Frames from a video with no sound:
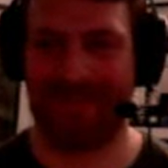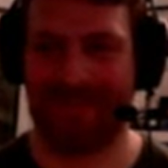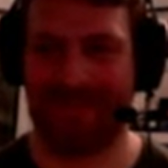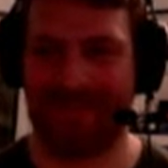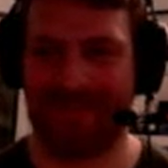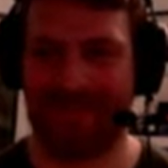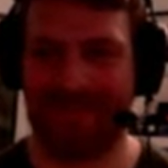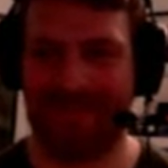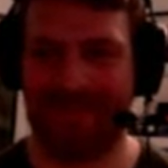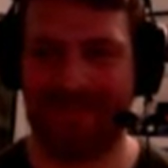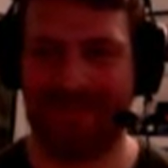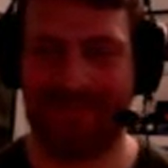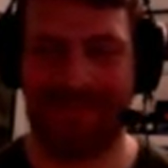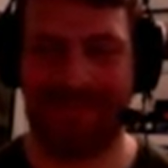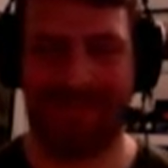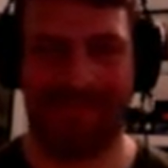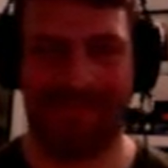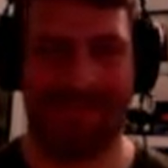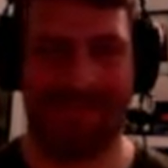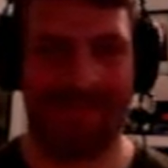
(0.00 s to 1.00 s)

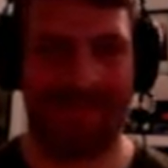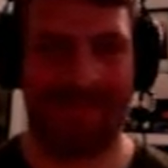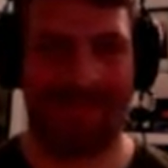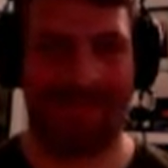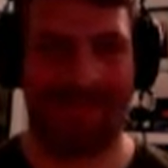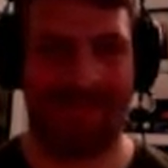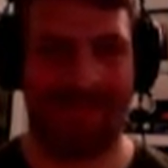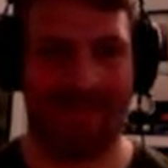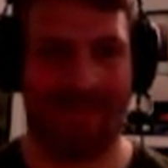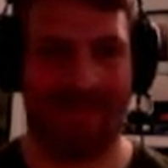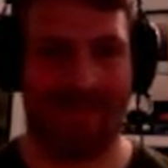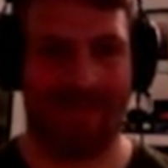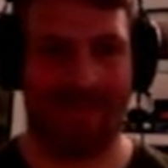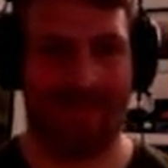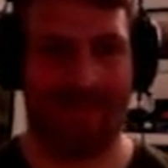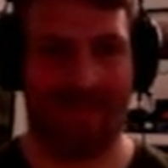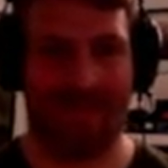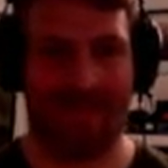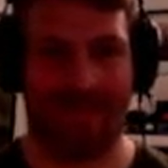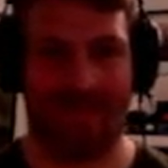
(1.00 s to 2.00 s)

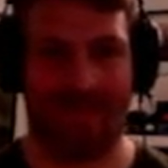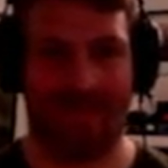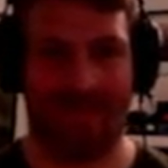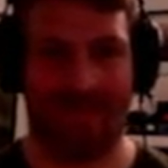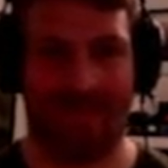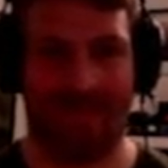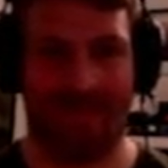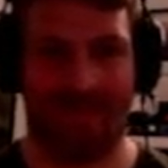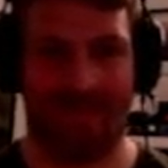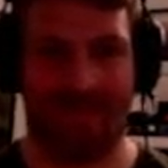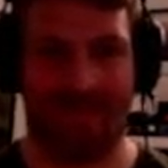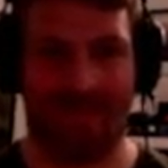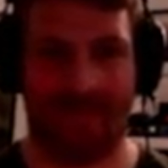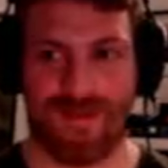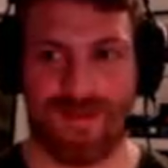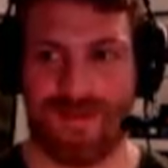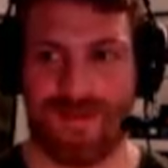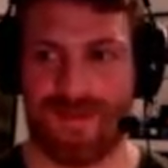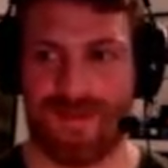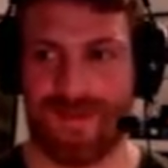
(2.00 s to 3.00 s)

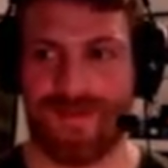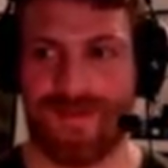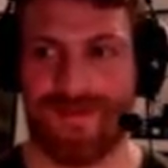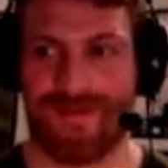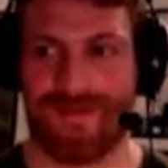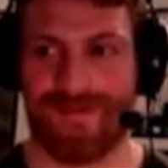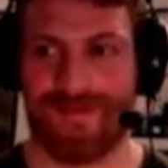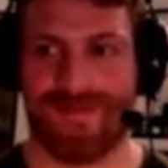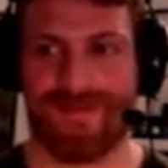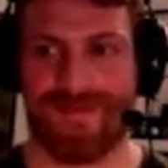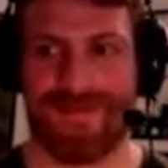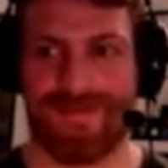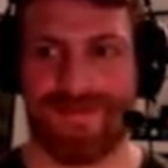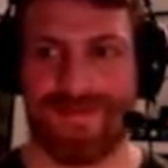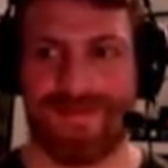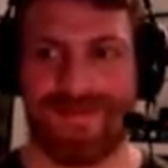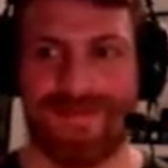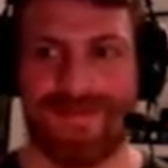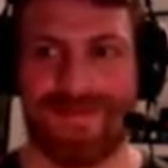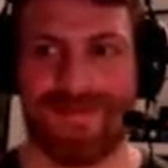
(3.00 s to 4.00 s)

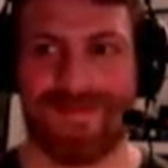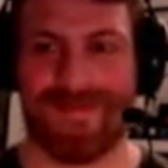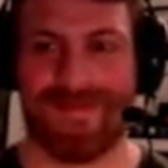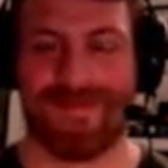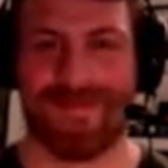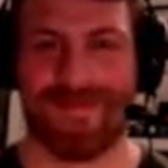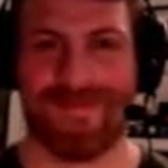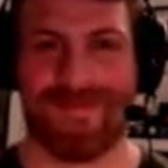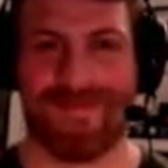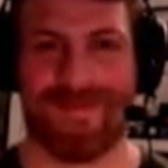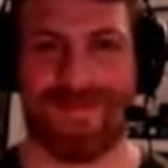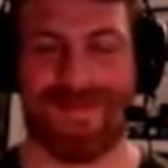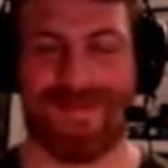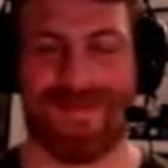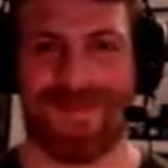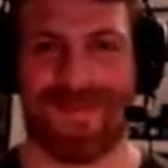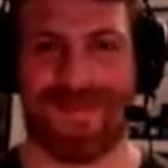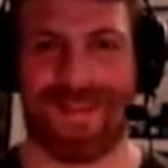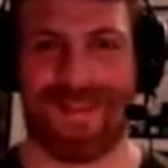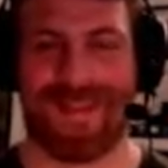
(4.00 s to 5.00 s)

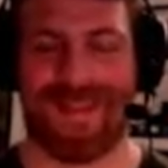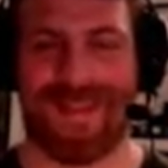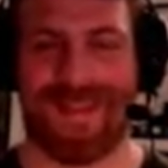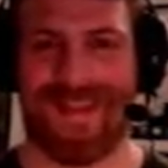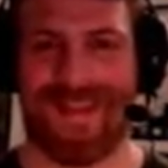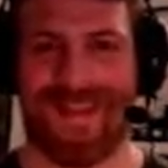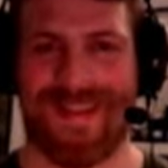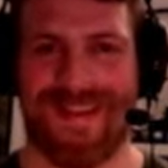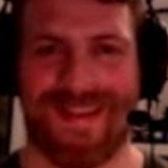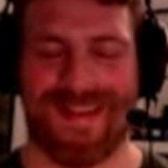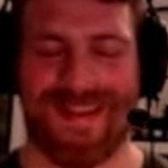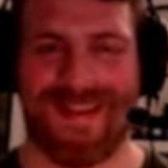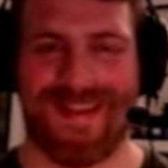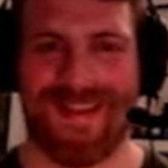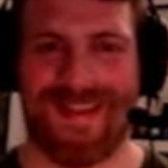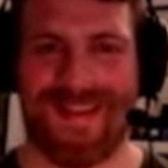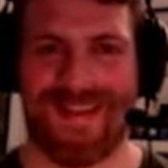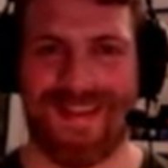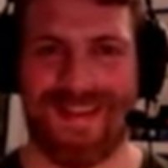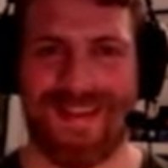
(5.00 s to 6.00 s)

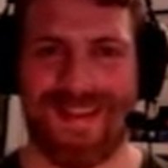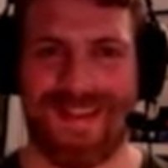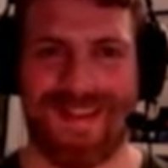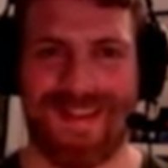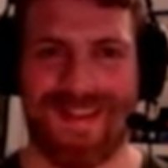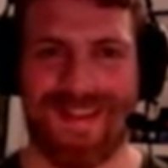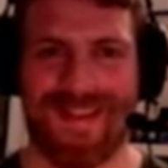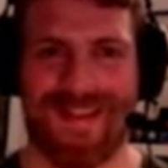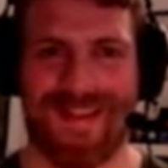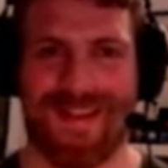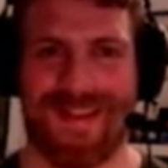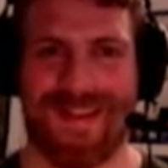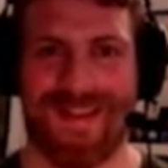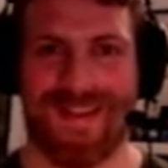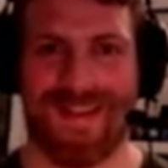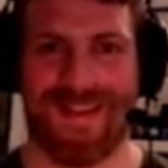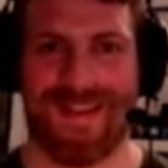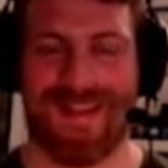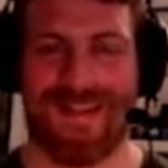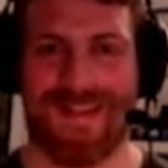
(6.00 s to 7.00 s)

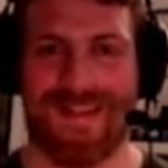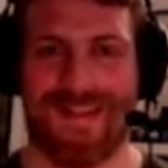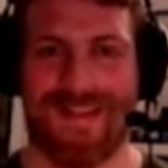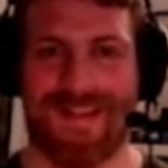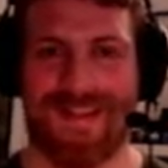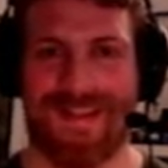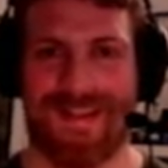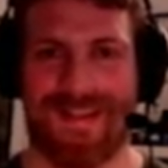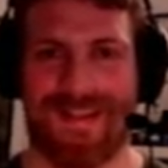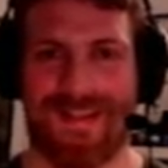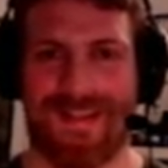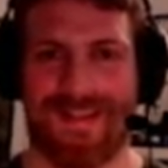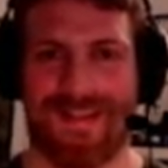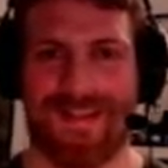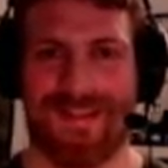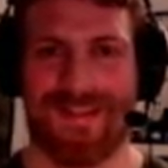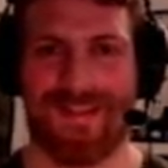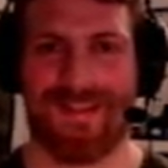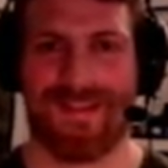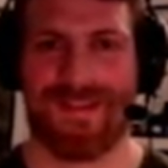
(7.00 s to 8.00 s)
[no speech]